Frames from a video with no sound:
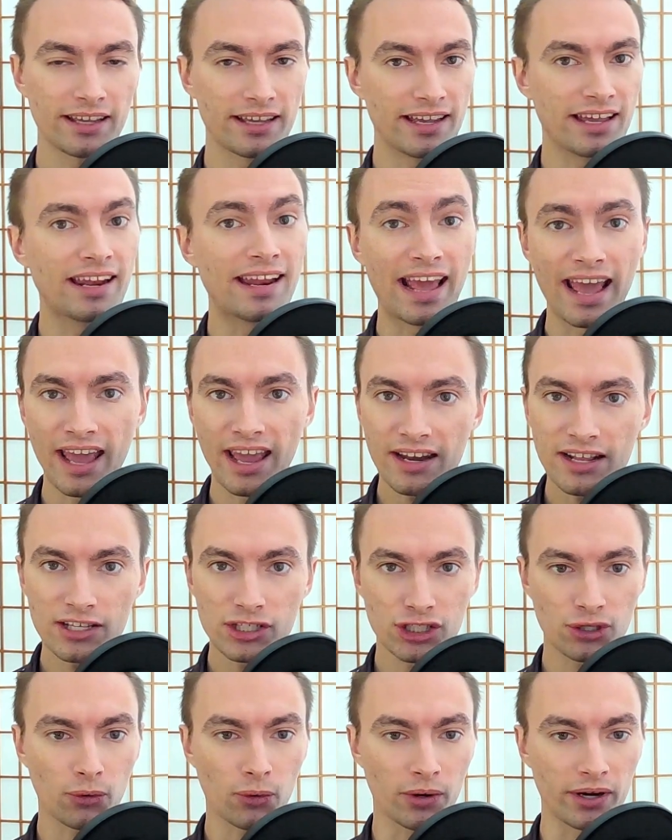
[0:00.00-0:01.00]
in any
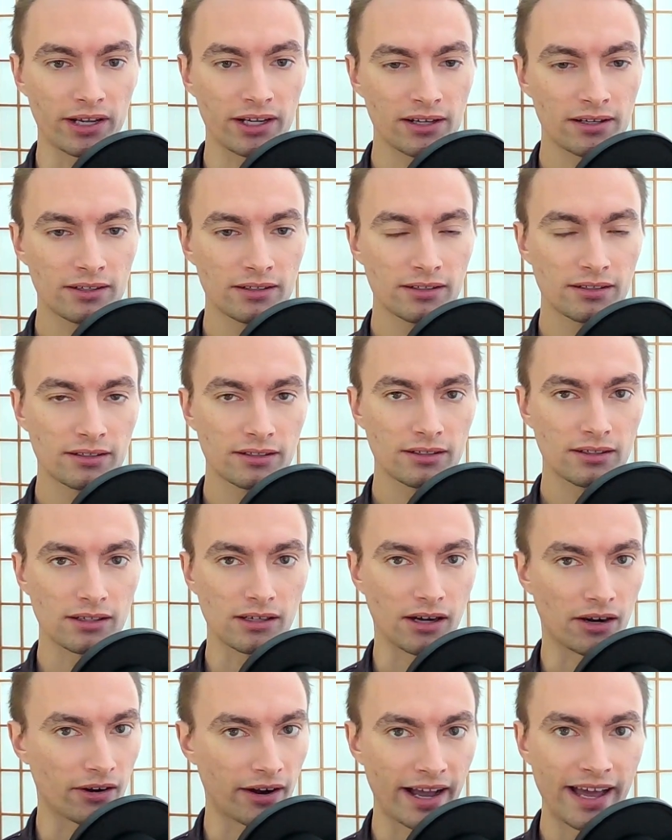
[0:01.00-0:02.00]
story
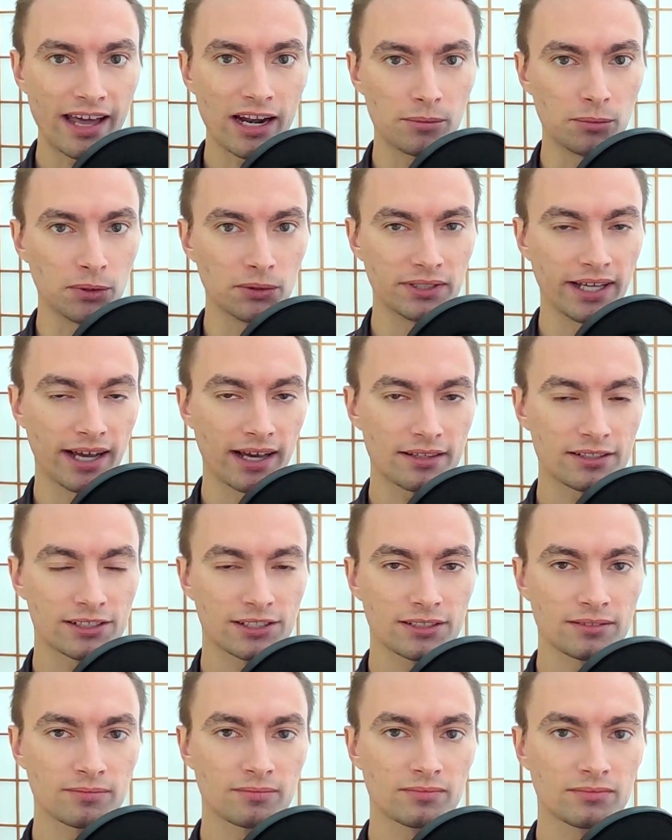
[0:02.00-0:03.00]
are animal deaths.